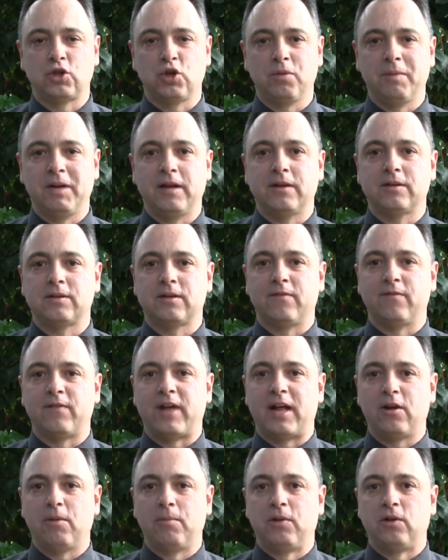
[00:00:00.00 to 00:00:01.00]
Social media is an
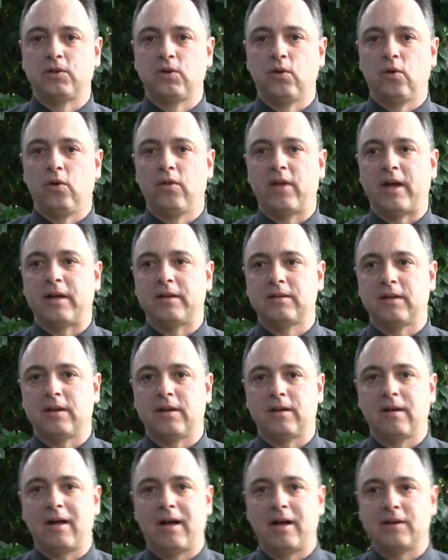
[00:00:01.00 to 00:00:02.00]
invaluable tool
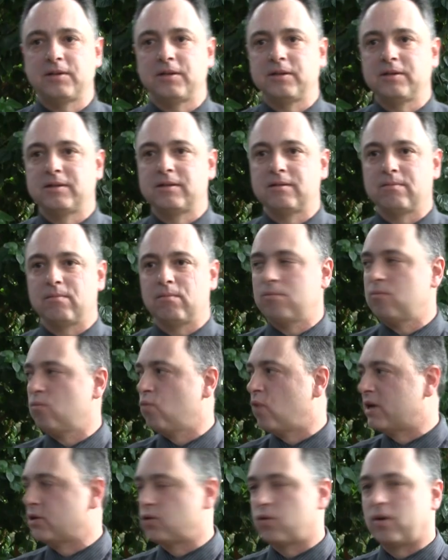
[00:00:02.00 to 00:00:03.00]
that uh, us as
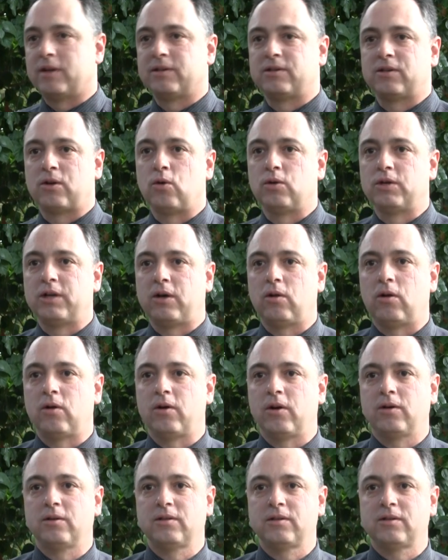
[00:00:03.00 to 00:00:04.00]
restaurants, hotel
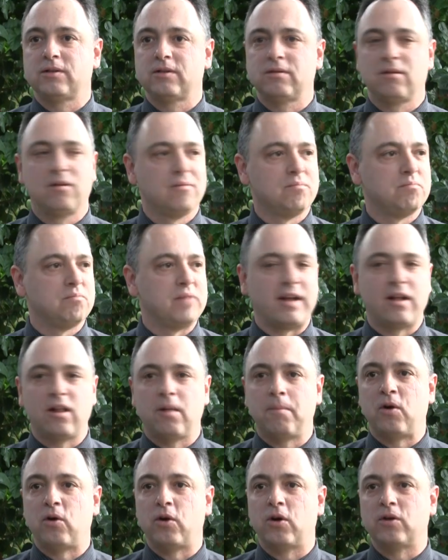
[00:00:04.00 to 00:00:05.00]
owners,
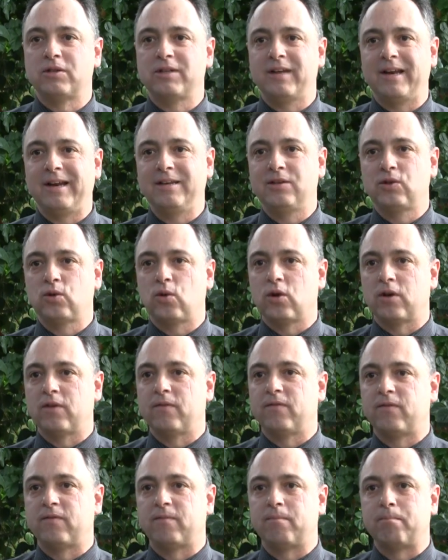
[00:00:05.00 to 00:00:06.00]
Nightclub Owners, any
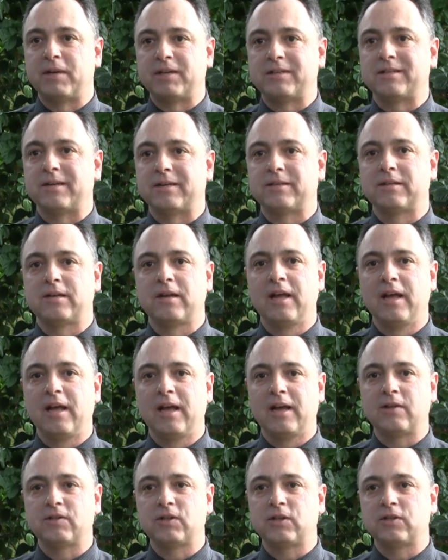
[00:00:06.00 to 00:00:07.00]
sort of business
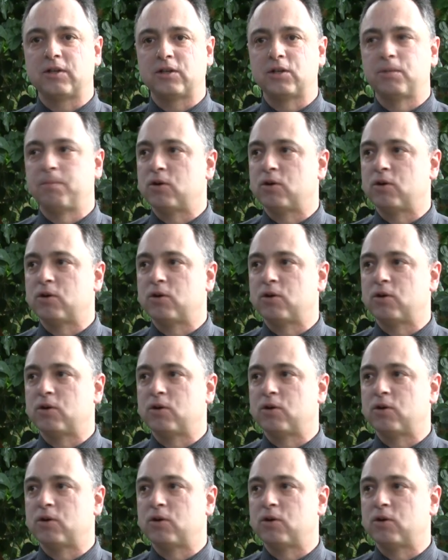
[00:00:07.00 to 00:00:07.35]
gives us